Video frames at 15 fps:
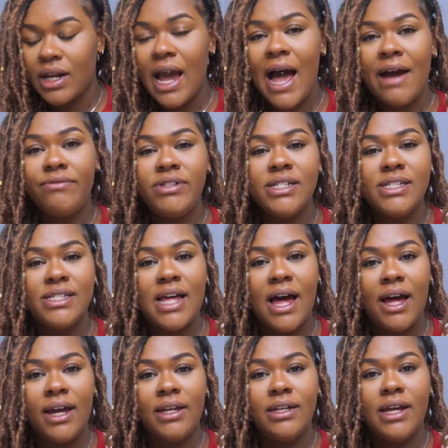I've
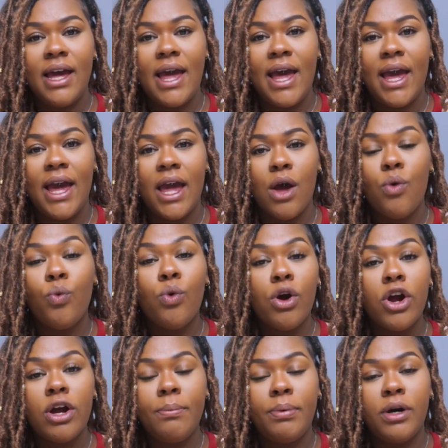designed a
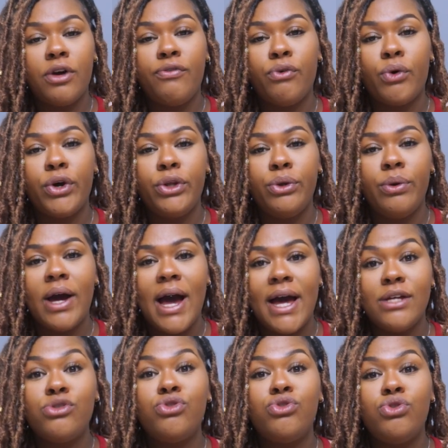workbook for you
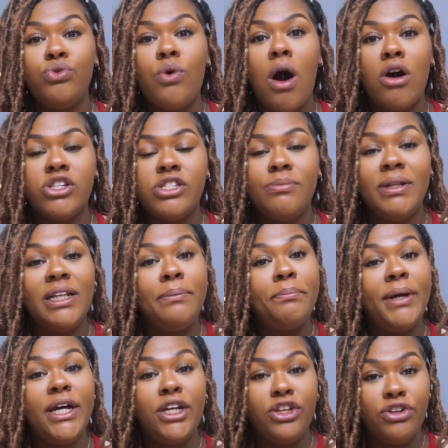guys to ultimately
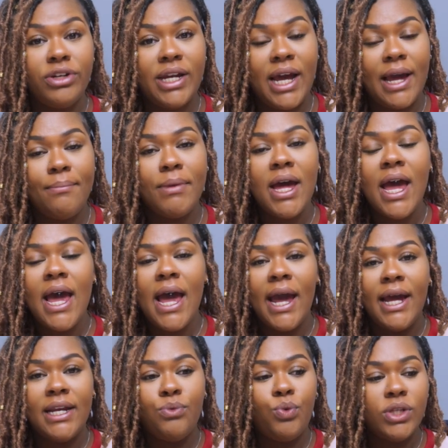pick your name. And